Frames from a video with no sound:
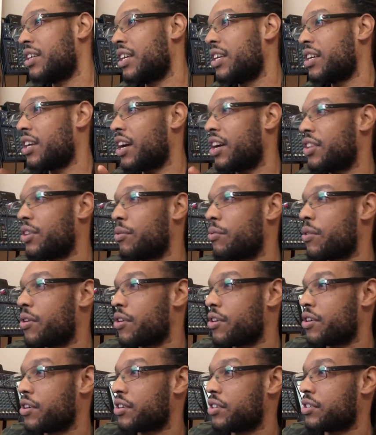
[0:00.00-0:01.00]
In other
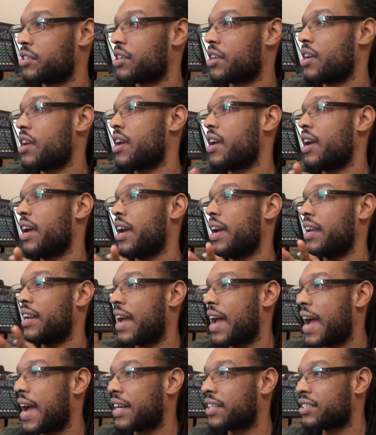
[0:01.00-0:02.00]
words, an
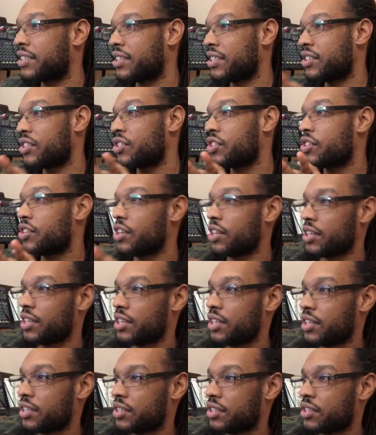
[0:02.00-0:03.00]
action's
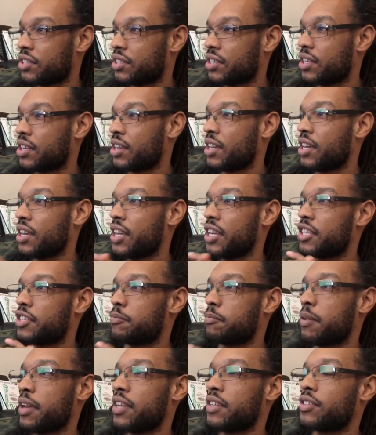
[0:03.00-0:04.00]
goodness is
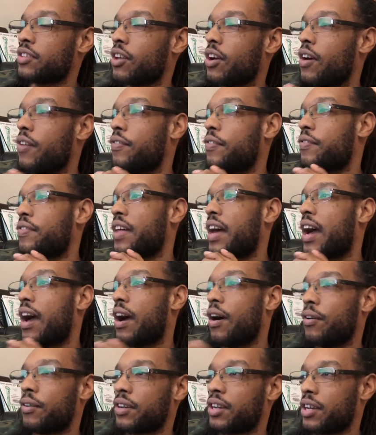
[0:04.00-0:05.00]
based off of the
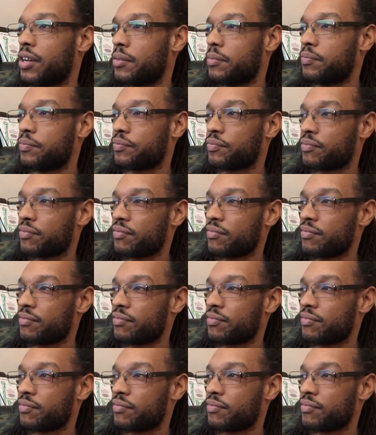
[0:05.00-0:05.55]
outcome.